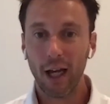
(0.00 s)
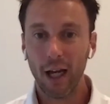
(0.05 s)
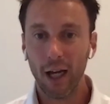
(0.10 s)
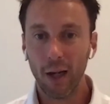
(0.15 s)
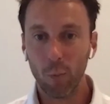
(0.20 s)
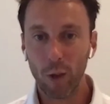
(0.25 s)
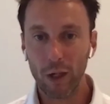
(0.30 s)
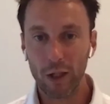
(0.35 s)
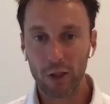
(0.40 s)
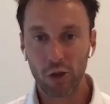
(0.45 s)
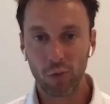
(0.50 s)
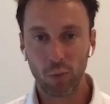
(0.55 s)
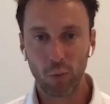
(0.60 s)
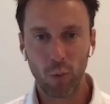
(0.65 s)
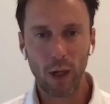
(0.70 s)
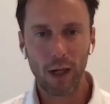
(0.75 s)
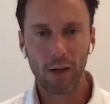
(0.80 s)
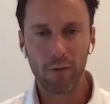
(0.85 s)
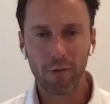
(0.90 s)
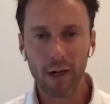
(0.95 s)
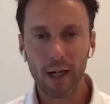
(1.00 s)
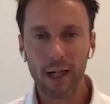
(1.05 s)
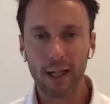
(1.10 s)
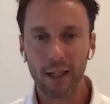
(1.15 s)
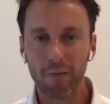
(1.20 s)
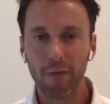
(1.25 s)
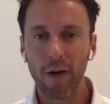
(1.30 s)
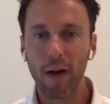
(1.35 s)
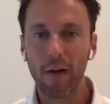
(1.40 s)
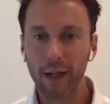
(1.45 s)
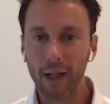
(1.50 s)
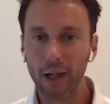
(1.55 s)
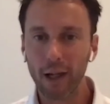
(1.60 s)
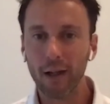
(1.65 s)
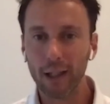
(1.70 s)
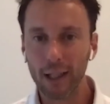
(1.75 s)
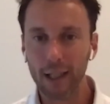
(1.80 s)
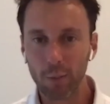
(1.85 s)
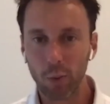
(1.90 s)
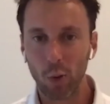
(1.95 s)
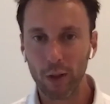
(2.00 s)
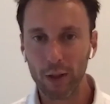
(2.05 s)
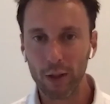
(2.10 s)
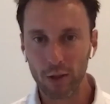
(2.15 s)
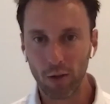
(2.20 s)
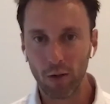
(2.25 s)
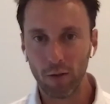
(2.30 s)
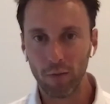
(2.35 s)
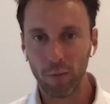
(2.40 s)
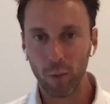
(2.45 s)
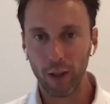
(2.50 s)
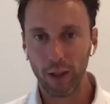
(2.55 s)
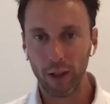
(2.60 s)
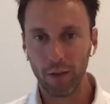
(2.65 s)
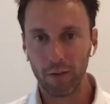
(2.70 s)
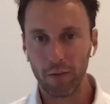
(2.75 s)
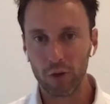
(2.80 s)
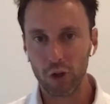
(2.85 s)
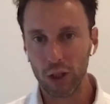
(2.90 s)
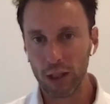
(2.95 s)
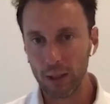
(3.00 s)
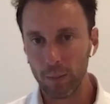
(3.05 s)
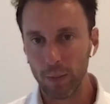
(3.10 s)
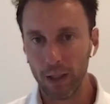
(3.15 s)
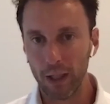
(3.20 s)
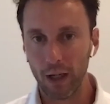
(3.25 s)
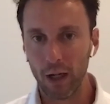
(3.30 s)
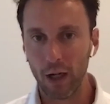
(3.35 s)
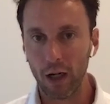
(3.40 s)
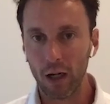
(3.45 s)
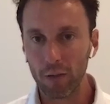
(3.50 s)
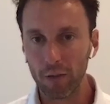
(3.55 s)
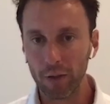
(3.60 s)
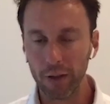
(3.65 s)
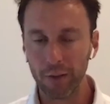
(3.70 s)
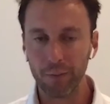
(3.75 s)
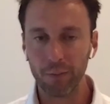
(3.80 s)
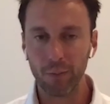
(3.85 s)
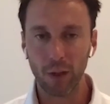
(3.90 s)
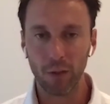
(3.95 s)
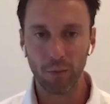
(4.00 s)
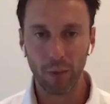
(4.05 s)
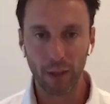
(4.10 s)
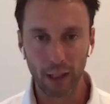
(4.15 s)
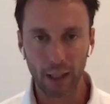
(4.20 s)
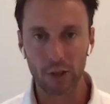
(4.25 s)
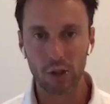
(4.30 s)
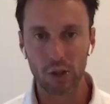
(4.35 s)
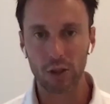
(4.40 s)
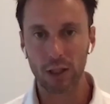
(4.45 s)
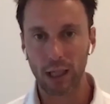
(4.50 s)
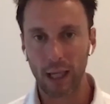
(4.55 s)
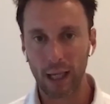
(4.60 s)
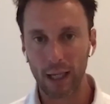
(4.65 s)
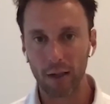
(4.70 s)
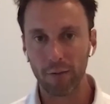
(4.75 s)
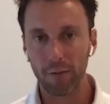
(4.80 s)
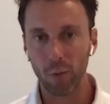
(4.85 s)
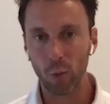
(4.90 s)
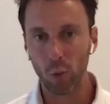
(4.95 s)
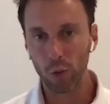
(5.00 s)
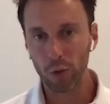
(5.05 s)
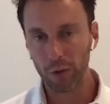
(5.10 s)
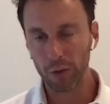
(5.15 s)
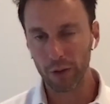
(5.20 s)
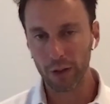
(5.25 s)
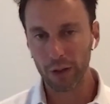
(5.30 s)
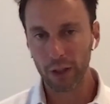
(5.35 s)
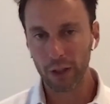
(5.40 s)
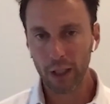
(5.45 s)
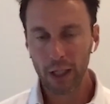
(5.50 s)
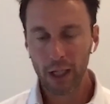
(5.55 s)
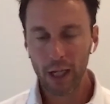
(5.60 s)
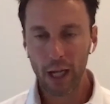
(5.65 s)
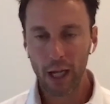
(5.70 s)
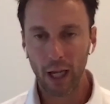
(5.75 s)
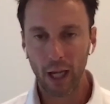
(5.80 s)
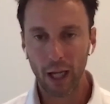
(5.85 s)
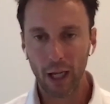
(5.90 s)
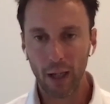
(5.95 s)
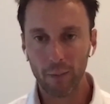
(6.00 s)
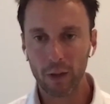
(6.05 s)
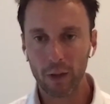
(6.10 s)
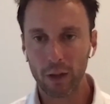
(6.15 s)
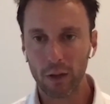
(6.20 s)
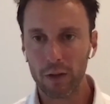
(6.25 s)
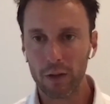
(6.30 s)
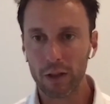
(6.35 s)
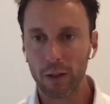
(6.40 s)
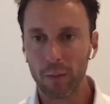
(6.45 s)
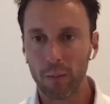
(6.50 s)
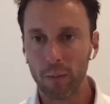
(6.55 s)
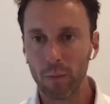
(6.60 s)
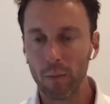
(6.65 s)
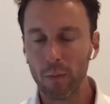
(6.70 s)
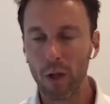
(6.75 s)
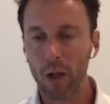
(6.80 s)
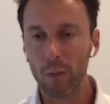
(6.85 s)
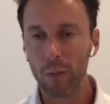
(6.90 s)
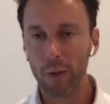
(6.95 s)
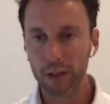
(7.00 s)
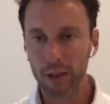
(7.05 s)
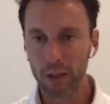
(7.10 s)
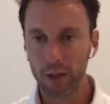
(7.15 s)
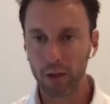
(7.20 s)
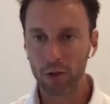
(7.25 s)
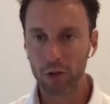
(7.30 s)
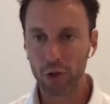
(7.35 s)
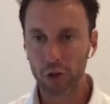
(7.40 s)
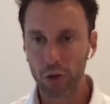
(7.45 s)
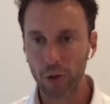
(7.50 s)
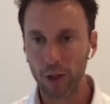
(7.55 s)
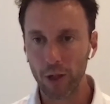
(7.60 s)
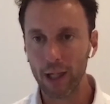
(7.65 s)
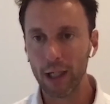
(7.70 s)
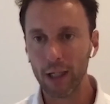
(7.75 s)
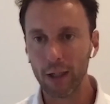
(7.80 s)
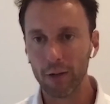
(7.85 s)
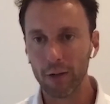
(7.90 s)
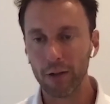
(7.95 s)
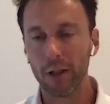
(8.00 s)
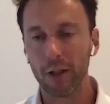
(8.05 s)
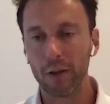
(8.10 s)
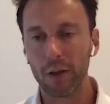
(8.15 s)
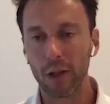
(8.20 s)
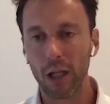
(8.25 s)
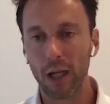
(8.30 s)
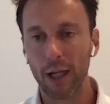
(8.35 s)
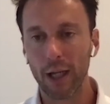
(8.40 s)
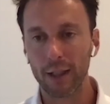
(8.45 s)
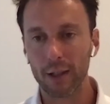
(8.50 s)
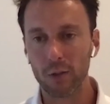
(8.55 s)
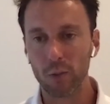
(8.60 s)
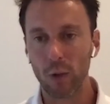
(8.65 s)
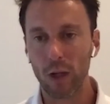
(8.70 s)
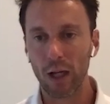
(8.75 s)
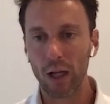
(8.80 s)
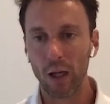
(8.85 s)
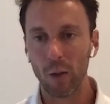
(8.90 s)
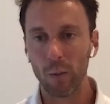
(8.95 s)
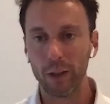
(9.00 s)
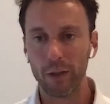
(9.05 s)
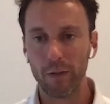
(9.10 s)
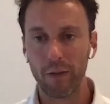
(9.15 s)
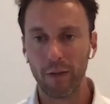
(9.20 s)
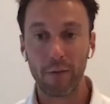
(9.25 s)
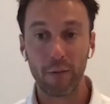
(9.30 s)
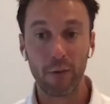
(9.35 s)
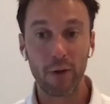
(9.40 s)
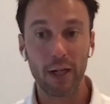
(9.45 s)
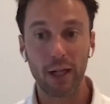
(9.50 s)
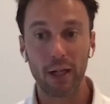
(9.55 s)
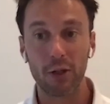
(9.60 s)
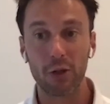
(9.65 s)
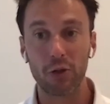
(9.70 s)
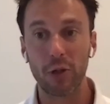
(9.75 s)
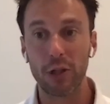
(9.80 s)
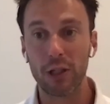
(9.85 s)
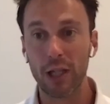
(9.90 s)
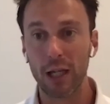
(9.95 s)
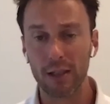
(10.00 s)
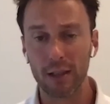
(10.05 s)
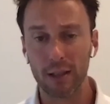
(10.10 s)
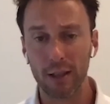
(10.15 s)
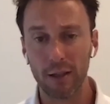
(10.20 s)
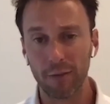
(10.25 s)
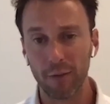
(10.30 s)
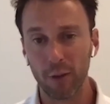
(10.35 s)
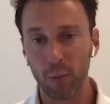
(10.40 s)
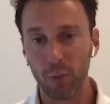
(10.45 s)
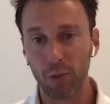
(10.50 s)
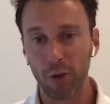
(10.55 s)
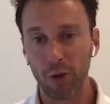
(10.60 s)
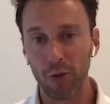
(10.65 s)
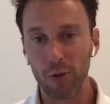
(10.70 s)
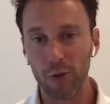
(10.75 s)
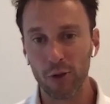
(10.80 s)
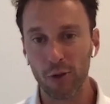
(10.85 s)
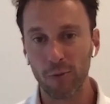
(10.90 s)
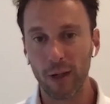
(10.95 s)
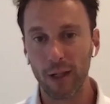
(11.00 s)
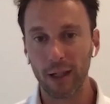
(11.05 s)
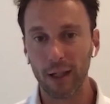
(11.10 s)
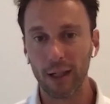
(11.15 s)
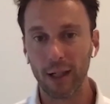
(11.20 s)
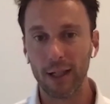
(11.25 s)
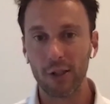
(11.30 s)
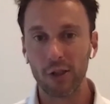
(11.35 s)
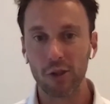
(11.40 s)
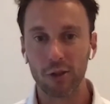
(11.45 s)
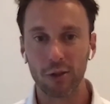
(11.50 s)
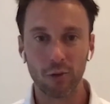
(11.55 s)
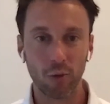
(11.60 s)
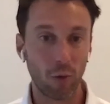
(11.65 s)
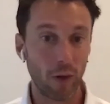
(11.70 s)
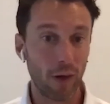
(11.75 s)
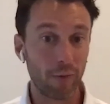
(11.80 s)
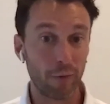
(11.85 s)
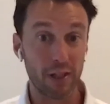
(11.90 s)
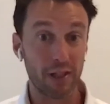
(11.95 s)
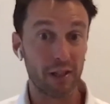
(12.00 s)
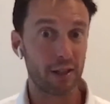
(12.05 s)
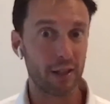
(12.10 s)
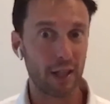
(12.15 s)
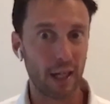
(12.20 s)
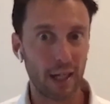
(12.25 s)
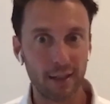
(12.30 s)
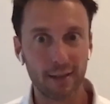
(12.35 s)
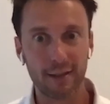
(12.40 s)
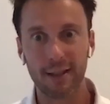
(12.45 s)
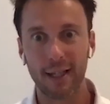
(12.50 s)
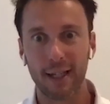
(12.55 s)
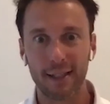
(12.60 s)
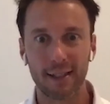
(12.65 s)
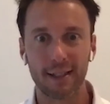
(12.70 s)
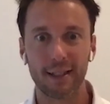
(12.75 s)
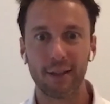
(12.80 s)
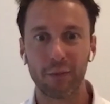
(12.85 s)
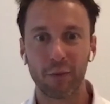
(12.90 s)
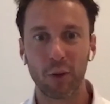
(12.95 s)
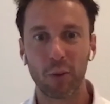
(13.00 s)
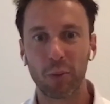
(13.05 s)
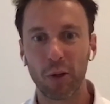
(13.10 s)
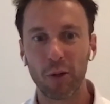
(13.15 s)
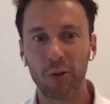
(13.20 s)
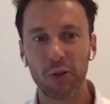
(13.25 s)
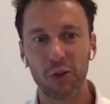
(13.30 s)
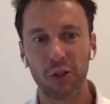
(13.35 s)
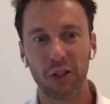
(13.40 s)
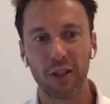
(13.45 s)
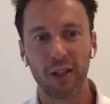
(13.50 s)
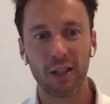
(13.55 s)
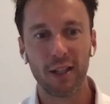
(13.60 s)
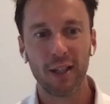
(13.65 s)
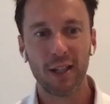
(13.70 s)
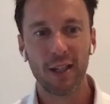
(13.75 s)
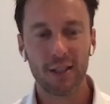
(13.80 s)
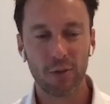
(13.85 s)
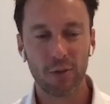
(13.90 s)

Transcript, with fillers: um, which we're really at a very early point of with GDPR and, and in California and um, you know some murmurings in Australia and, and, the like as well. But if every country takes a different approach to regulation or every state takes a different approach to,